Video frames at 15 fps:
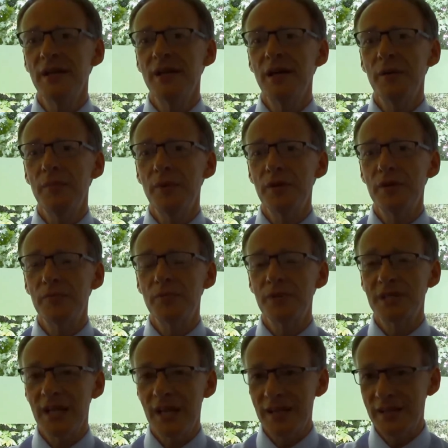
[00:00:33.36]
about
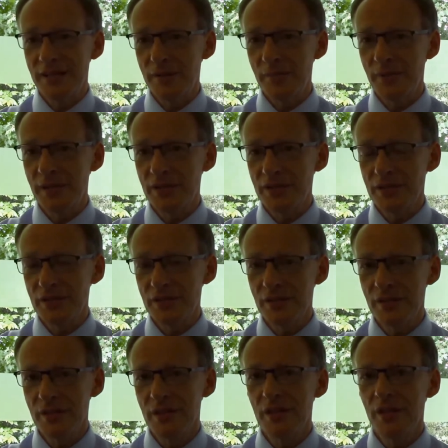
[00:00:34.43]
protecting the patient,
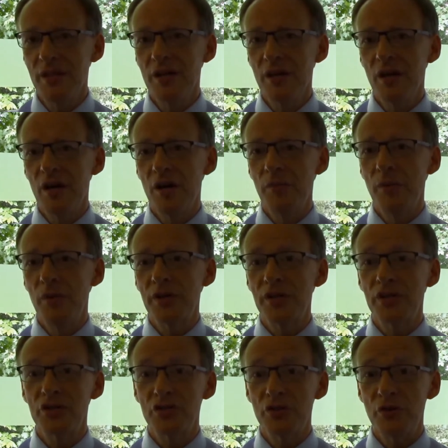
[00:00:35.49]
about
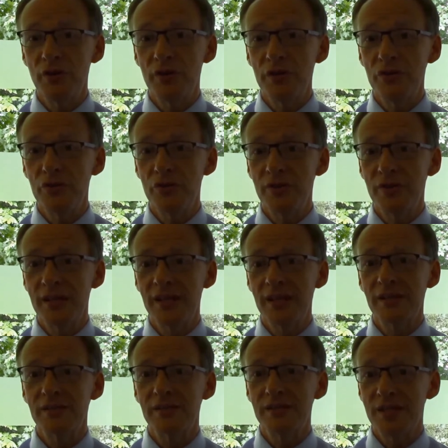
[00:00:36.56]
ensuring you do
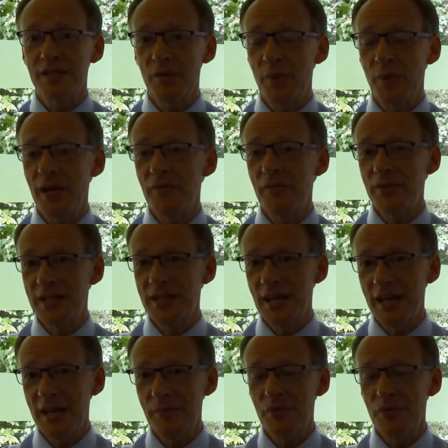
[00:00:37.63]
things the same way every
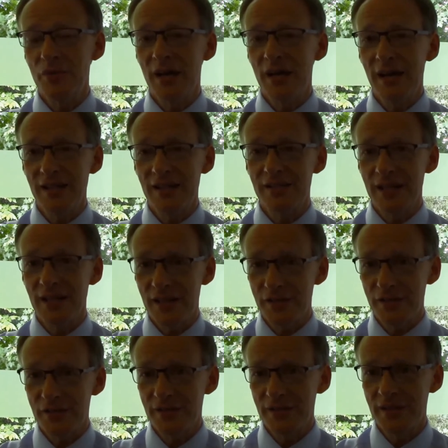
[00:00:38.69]
time to a high
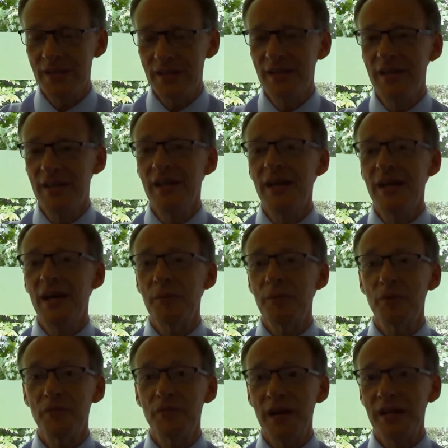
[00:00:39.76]
standard, and
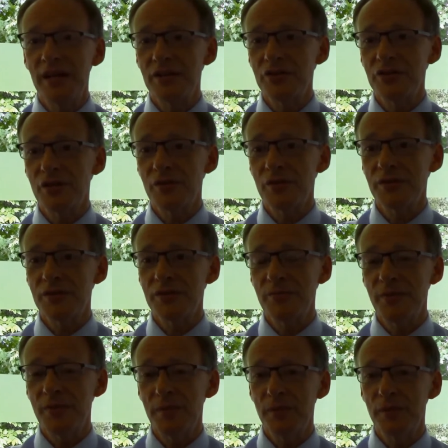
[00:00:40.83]
providing a service that
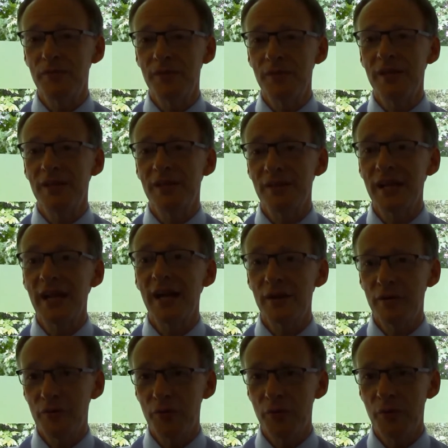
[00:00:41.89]
people feel they're
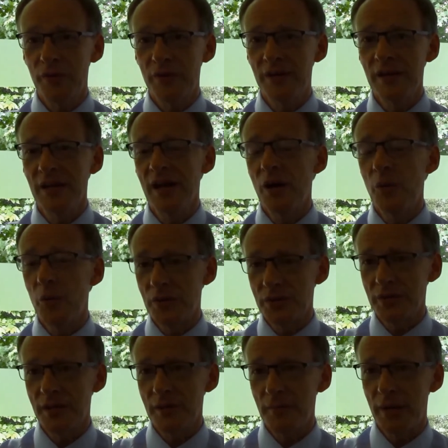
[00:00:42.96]
cared for and want
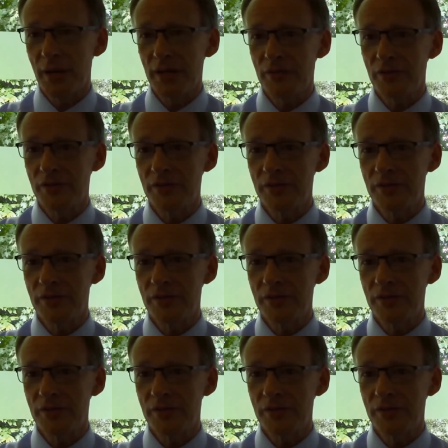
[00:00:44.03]
to come back to.